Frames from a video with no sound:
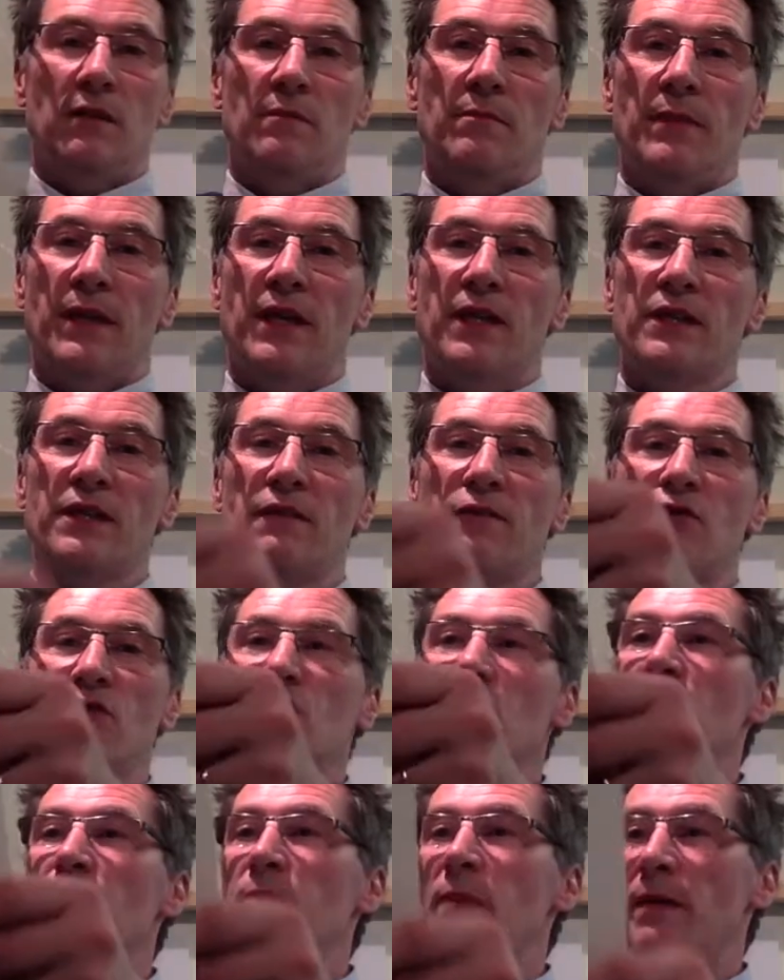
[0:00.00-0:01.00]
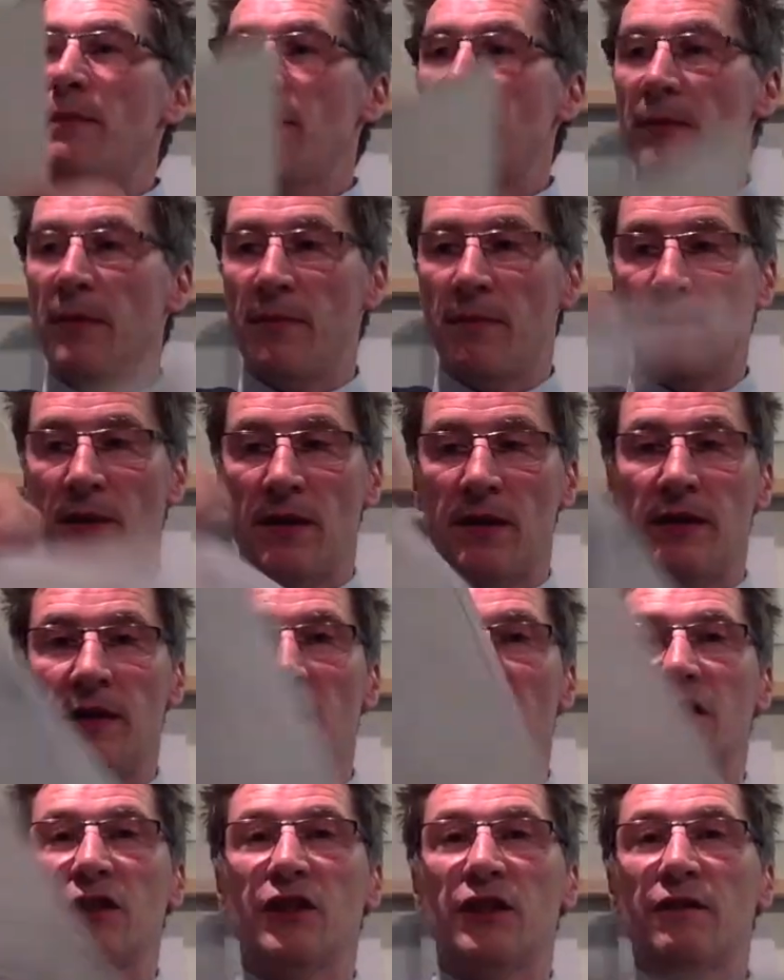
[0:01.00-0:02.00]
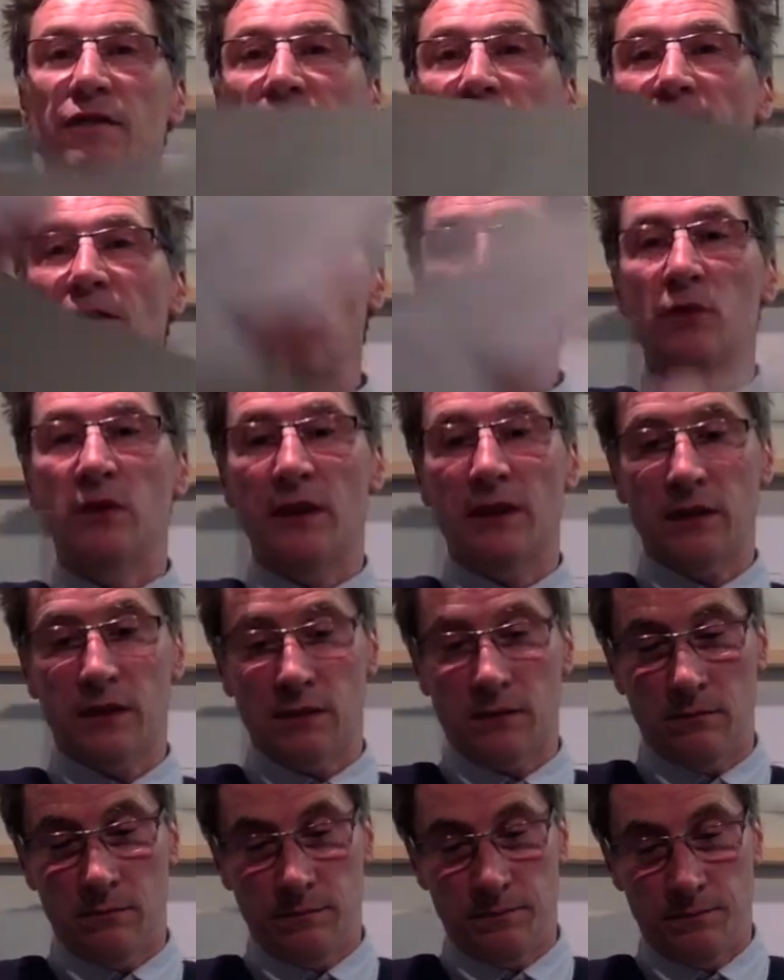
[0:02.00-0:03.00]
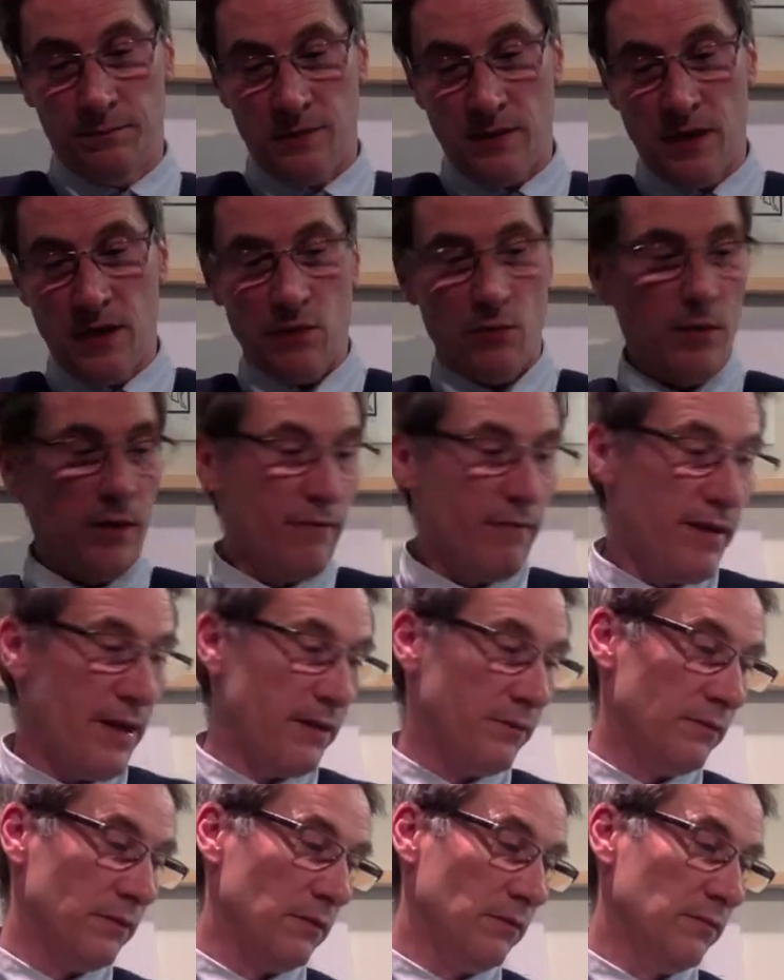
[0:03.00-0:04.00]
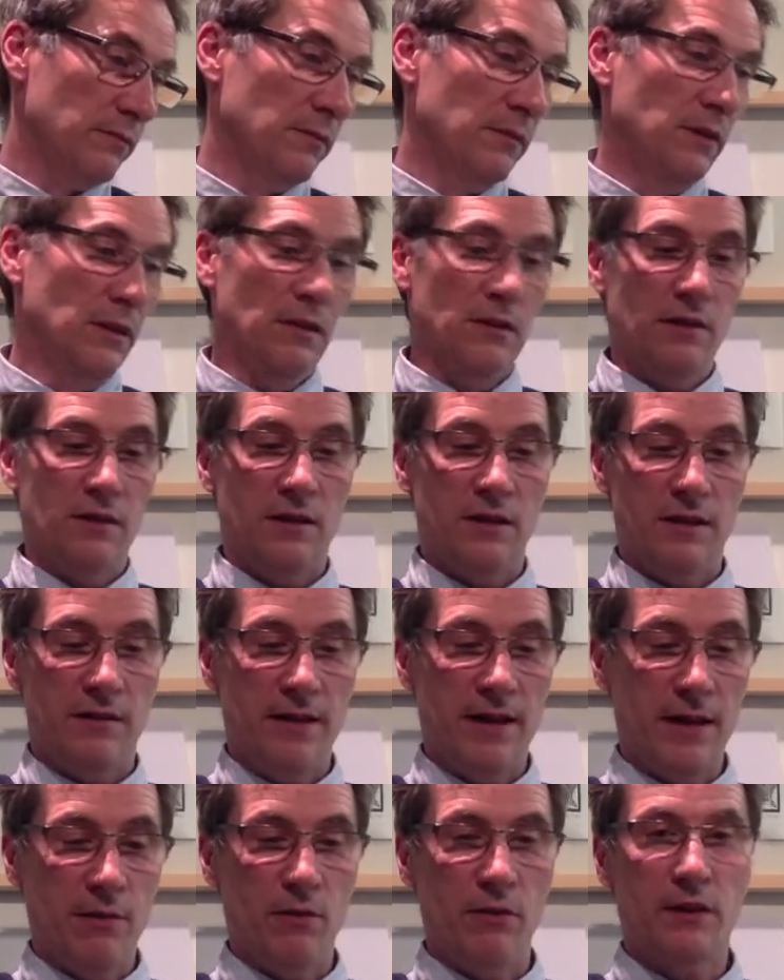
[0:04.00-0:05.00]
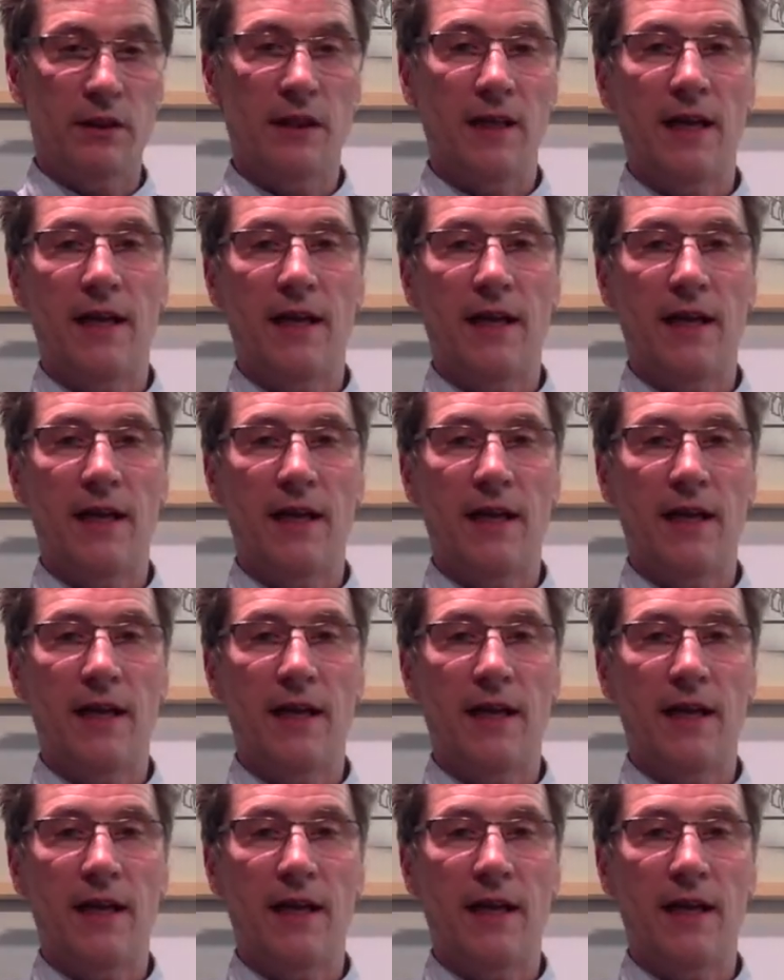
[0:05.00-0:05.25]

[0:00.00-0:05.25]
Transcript: because I've got newspaper print behind, I just fold it the other way around. So now what I